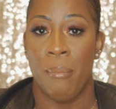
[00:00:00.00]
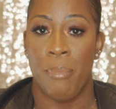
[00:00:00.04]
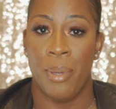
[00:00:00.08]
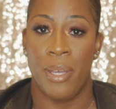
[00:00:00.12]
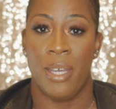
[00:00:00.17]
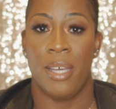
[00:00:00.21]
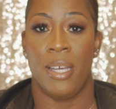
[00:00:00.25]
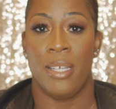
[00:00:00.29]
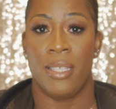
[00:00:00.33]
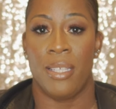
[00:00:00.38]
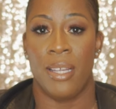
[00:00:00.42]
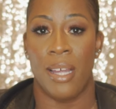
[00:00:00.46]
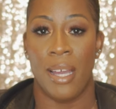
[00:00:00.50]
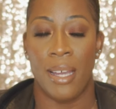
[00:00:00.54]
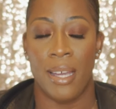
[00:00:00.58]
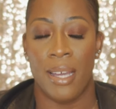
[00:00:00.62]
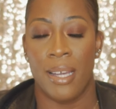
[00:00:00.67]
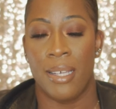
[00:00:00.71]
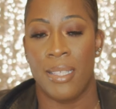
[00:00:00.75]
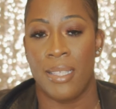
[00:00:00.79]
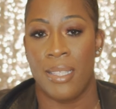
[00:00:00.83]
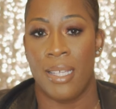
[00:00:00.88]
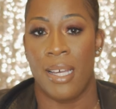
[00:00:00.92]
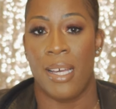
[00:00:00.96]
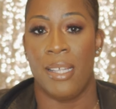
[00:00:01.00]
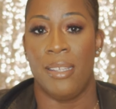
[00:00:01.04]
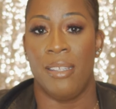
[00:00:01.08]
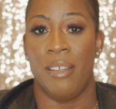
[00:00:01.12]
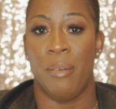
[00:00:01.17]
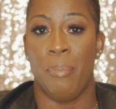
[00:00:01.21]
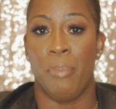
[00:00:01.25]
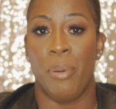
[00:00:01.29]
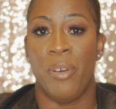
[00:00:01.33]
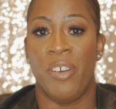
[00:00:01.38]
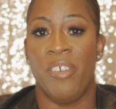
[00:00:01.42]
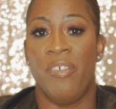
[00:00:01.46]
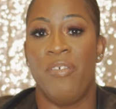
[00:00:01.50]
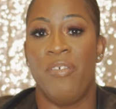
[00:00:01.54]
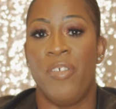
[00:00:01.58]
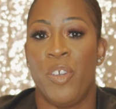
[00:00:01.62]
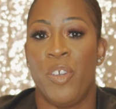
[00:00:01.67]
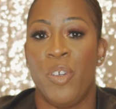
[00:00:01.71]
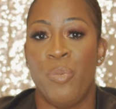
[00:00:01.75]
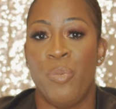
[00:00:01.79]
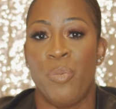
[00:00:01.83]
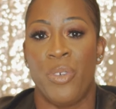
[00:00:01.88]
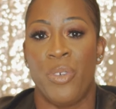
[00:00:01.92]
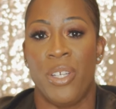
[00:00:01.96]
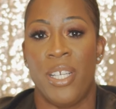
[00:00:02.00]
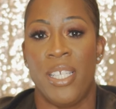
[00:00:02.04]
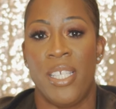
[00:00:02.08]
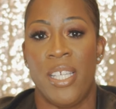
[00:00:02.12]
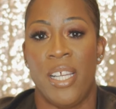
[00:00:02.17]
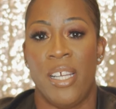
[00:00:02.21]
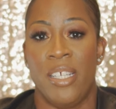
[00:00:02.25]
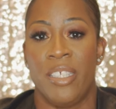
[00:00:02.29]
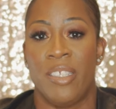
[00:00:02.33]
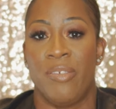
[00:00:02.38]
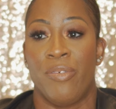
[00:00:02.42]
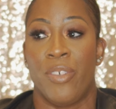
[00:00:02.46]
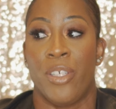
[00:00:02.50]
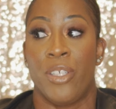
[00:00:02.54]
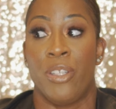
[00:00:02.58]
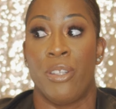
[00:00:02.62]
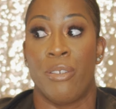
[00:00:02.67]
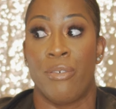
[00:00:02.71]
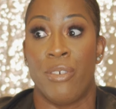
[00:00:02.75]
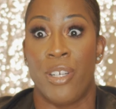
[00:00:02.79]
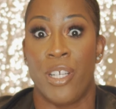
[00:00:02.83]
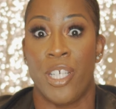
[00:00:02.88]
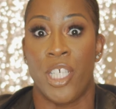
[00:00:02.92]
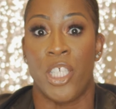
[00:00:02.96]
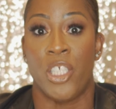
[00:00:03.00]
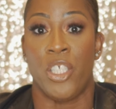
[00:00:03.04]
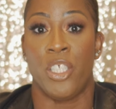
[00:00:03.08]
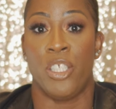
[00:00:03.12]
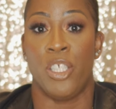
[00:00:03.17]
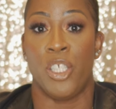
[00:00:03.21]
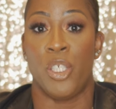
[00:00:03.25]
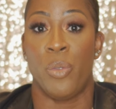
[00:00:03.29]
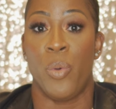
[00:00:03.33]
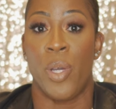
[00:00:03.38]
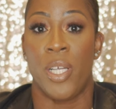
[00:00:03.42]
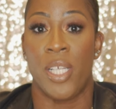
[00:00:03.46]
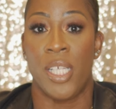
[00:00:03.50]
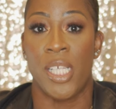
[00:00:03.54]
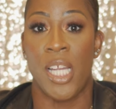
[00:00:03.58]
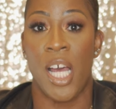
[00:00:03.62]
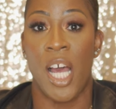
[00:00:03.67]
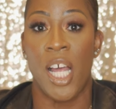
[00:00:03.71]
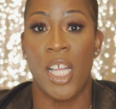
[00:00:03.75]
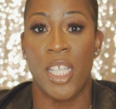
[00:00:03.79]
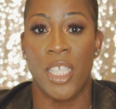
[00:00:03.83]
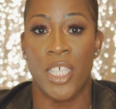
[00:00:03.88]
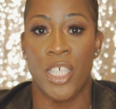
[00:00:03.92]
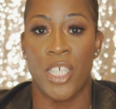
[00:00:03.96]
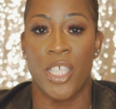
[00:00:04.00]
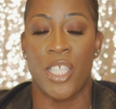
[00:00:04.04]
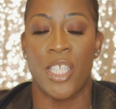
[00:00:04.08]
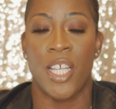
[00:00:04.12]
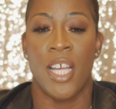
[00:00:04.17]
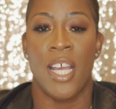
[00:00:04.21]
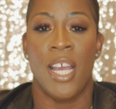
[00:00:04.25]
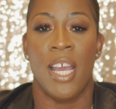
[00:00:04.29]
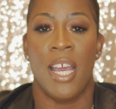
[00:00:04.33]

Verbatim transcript: because like I said, the perfume retails for $320